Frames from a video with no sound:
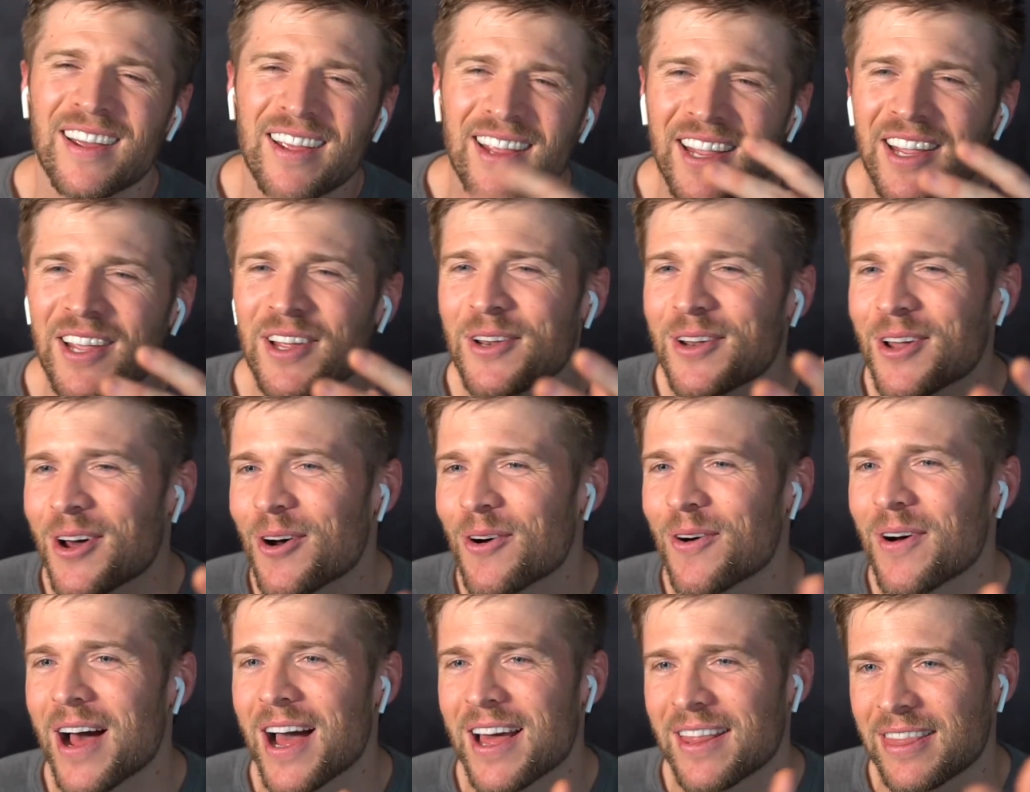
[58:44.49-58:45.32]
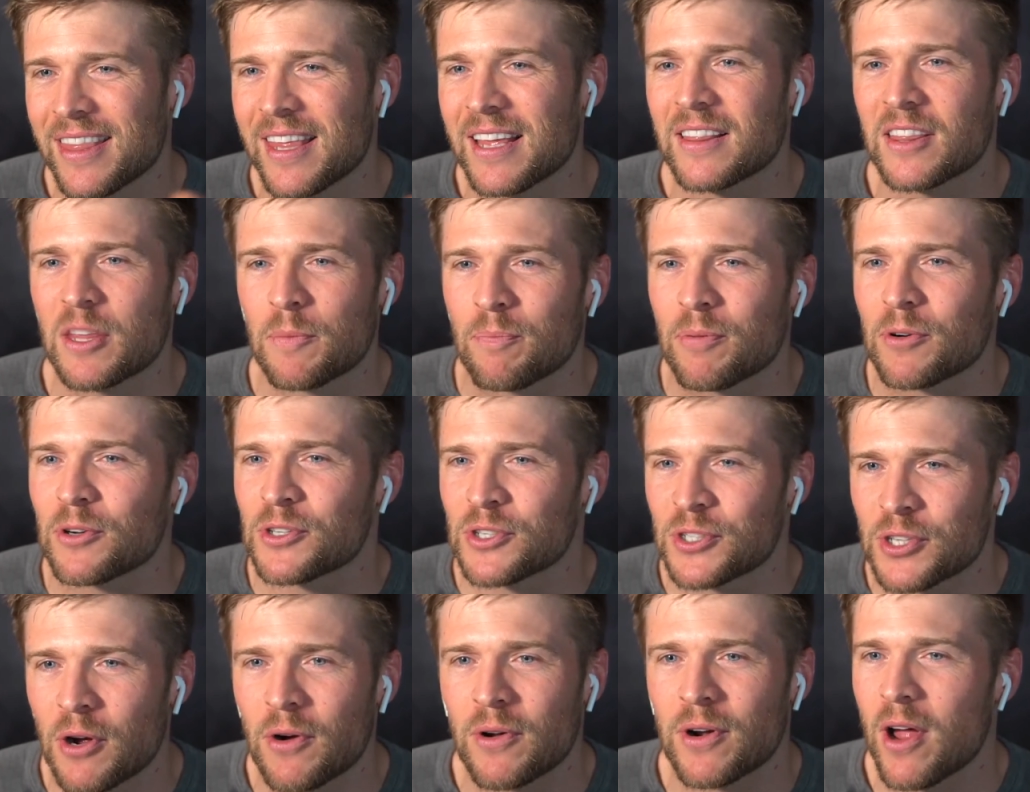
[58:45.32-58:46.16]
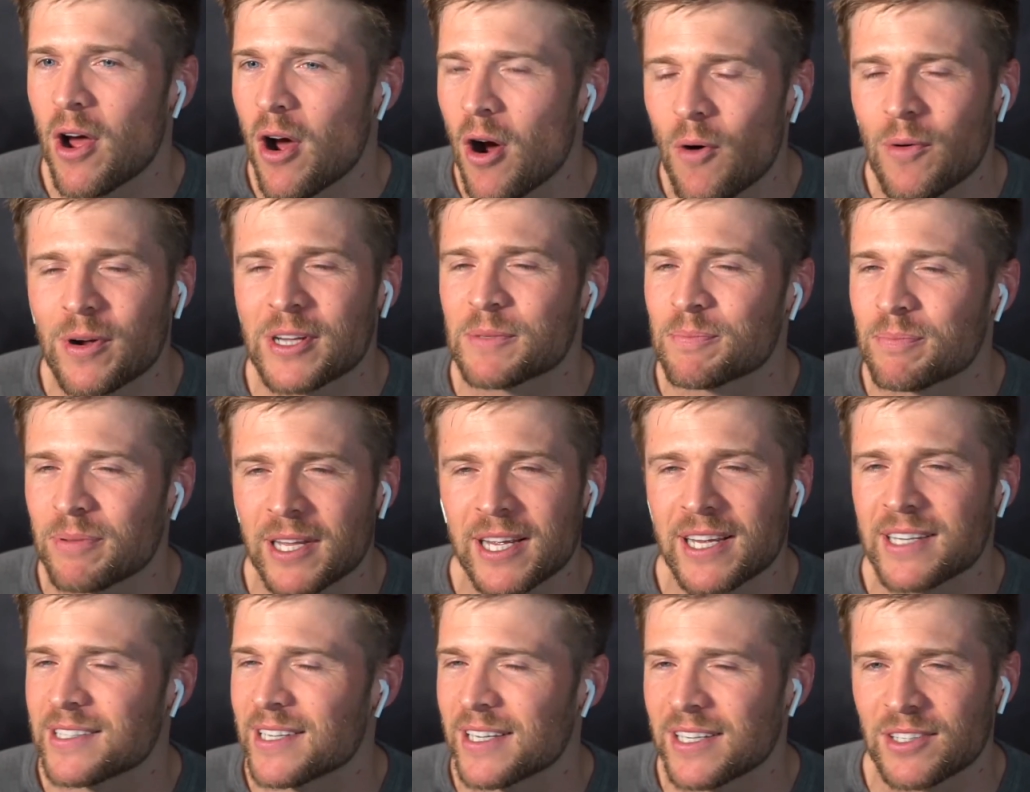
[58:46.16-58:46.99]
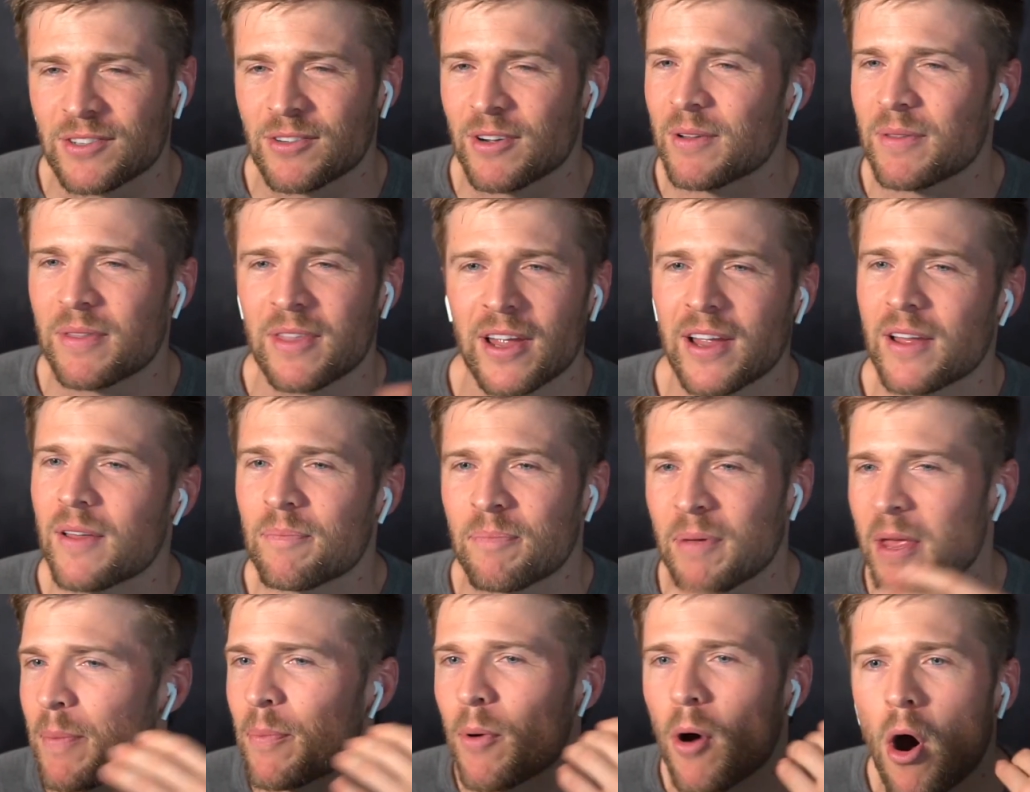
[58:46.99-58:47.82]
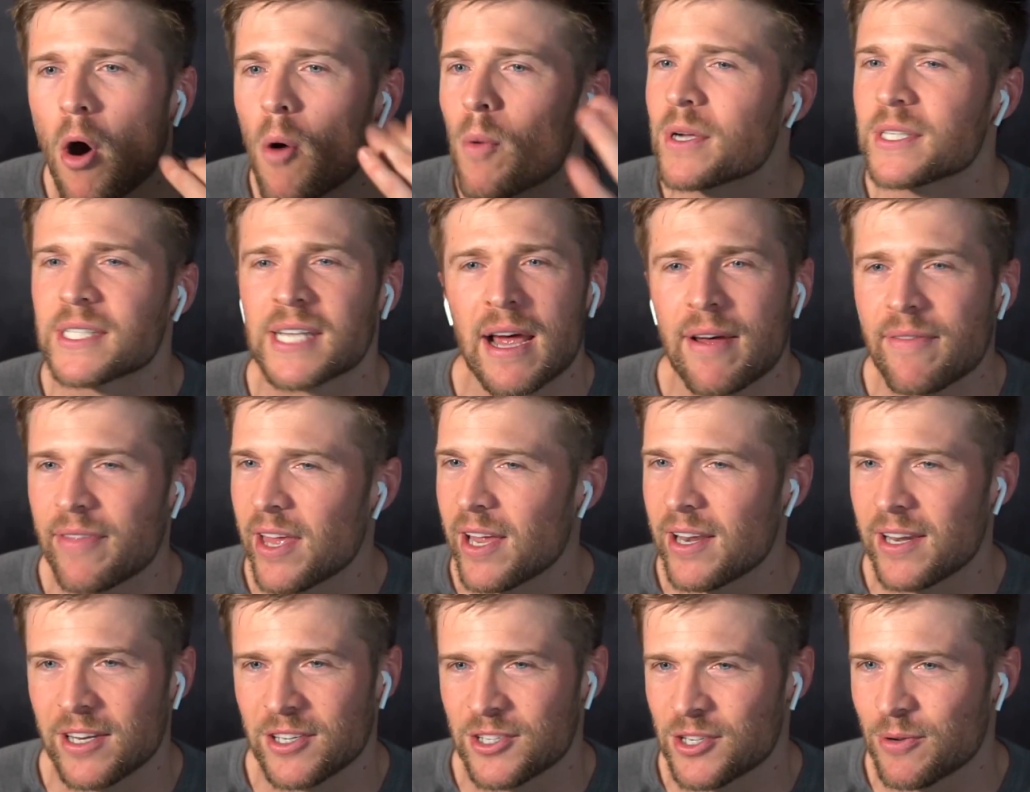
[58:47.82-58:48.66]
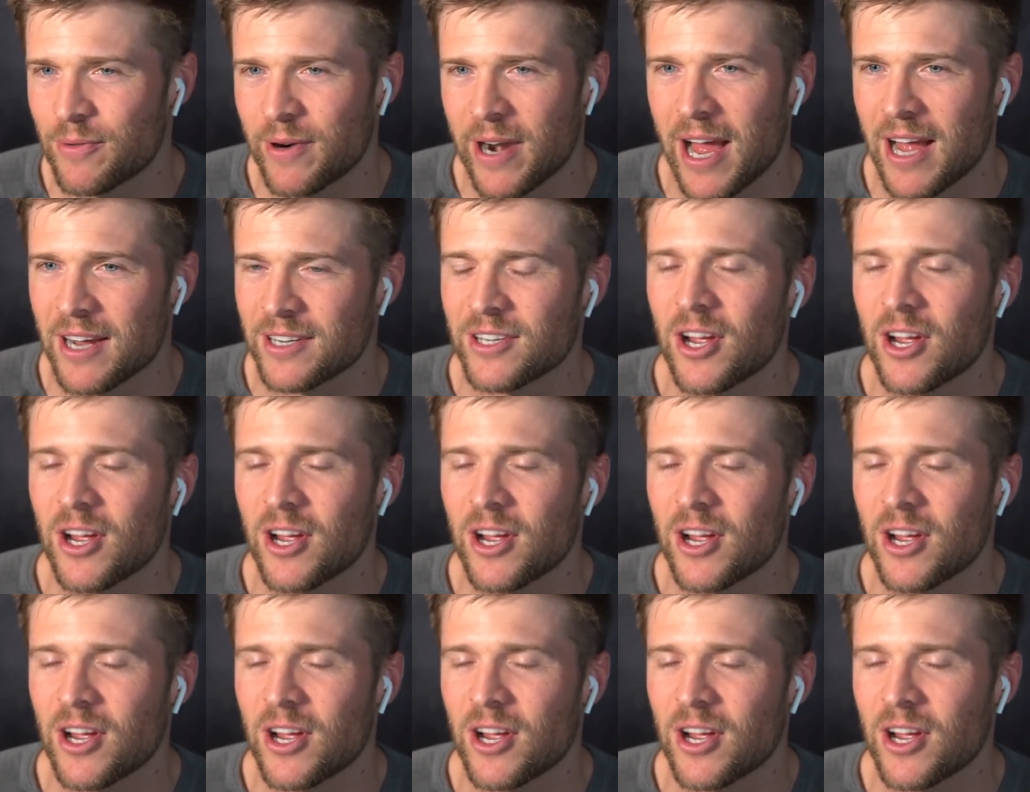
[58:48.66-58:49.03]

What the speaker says: I think the persona always plays into it. People always have the initial reaction.